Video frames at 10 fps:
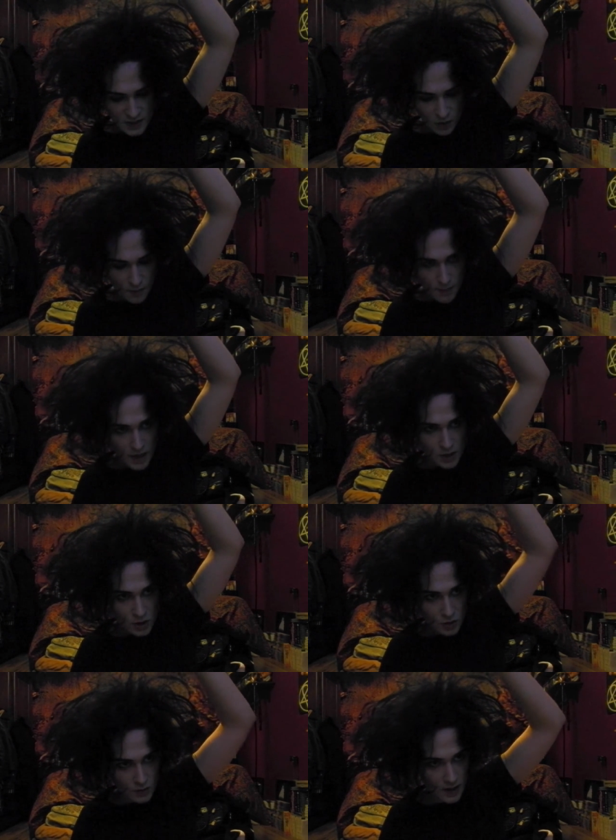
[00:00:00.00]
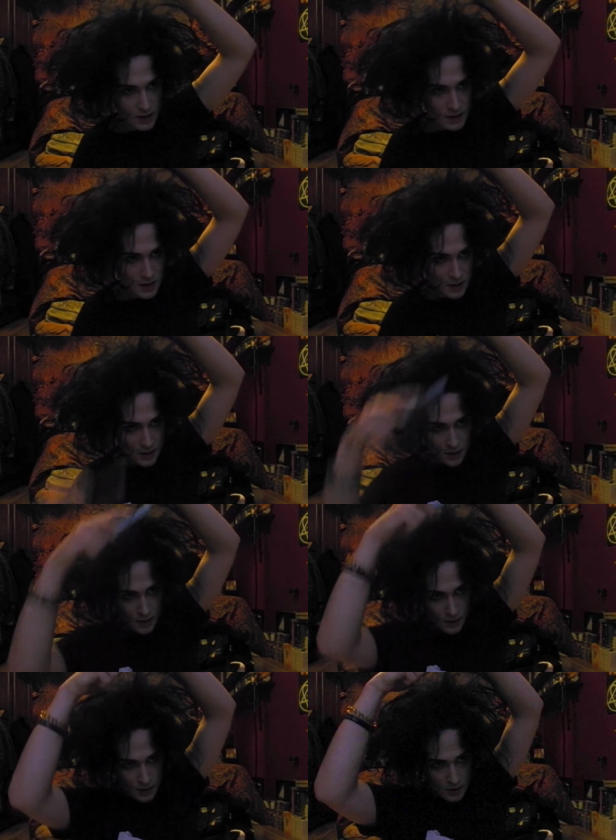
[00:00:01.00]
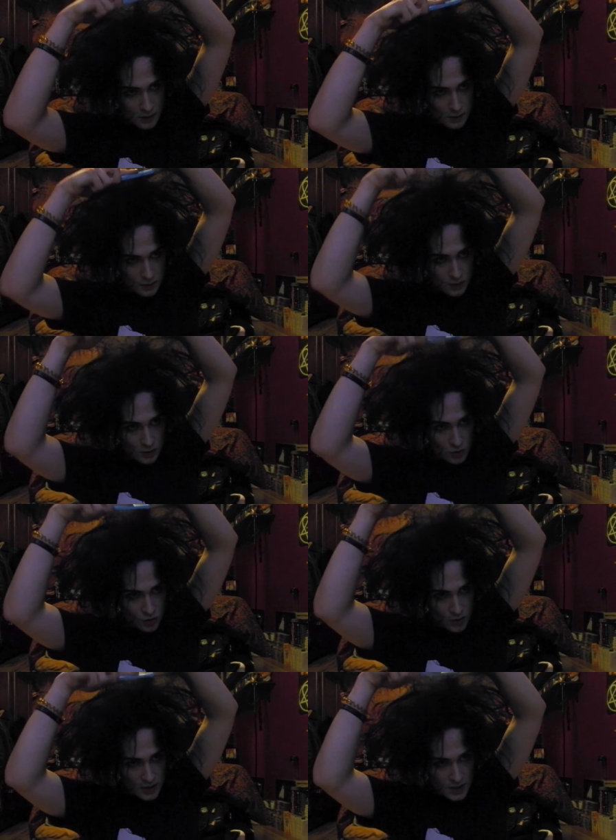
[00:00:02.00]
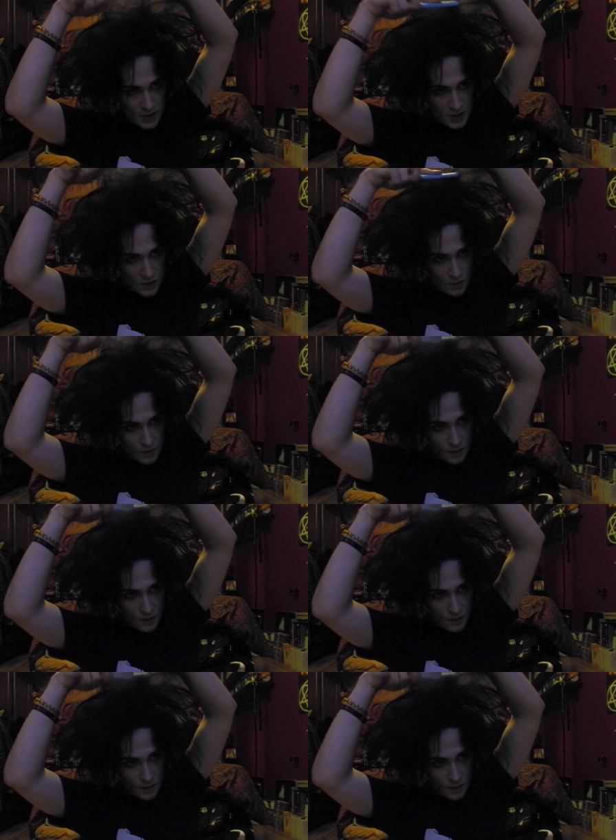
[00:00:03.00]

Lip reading: so make sure that you try to